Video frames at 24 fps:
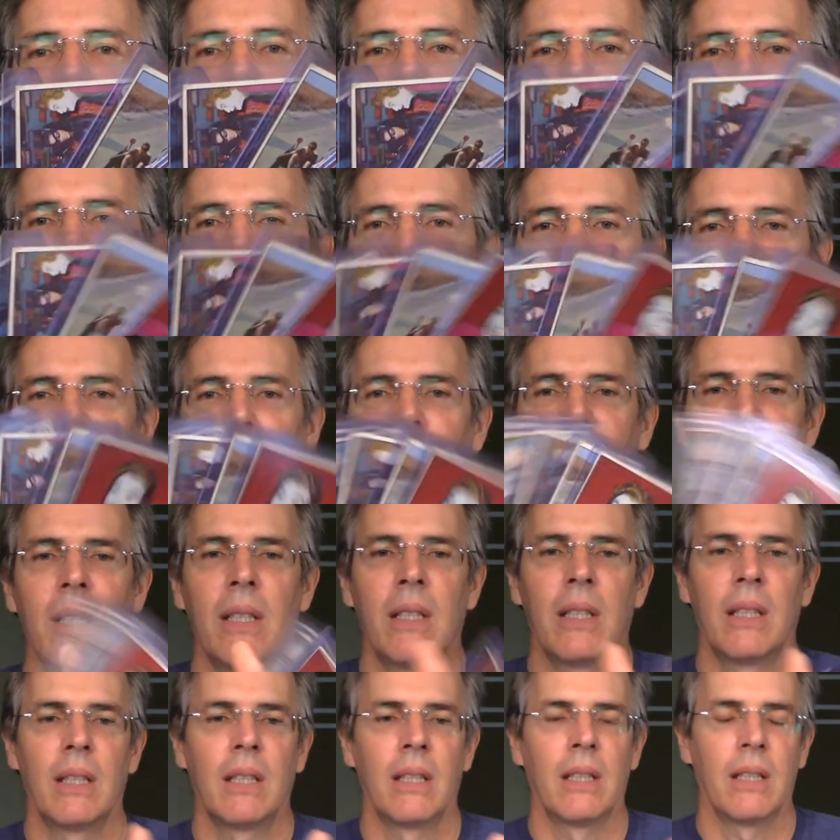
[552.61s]
So
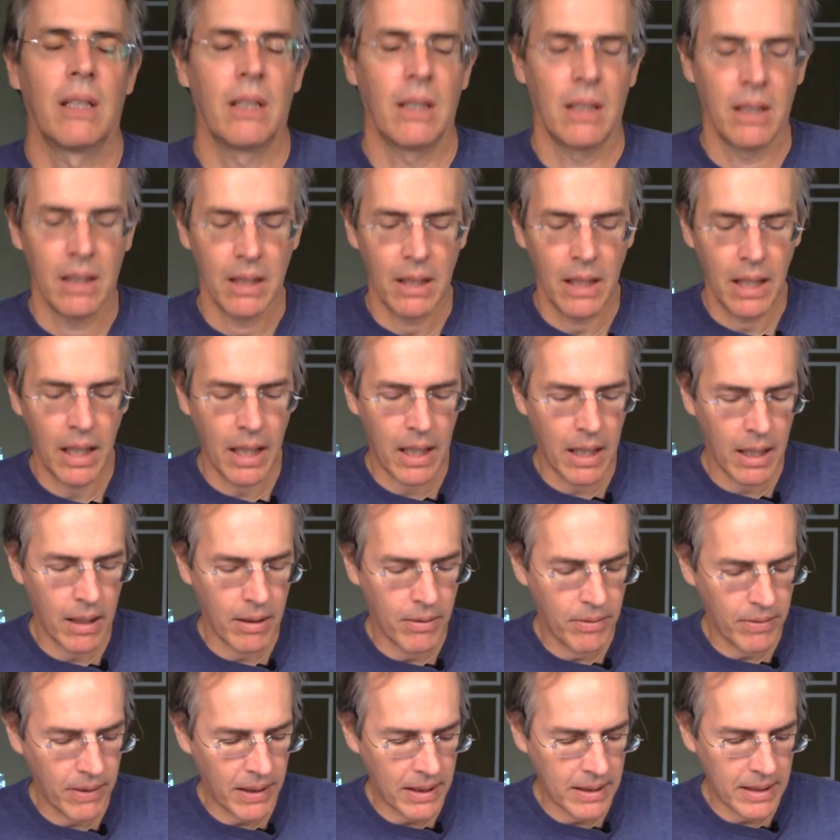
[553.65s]
yeah,
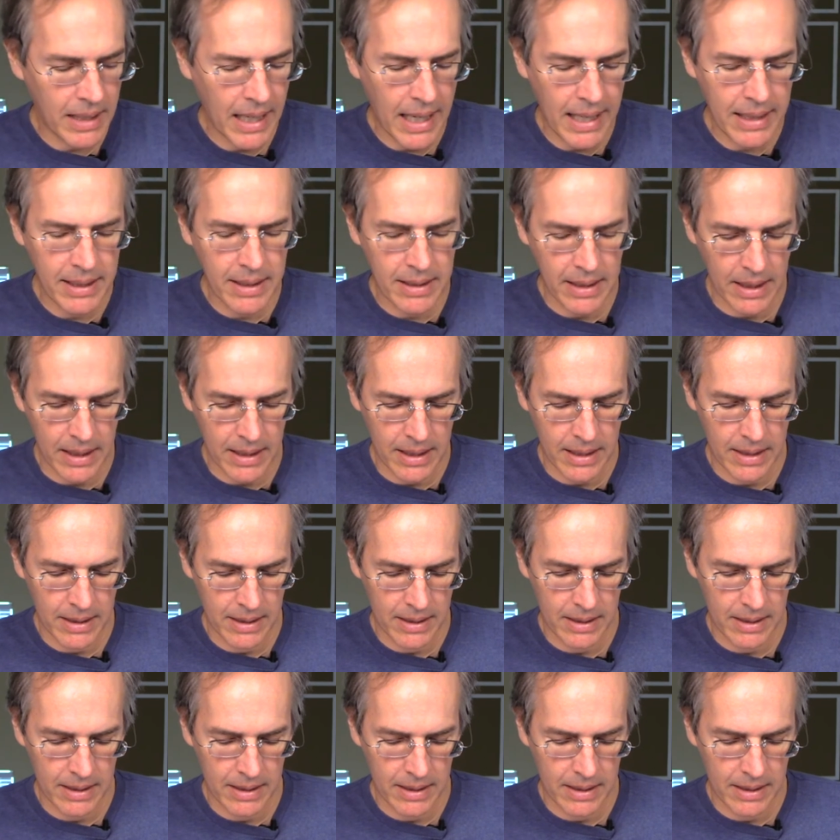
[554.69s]
fantastic.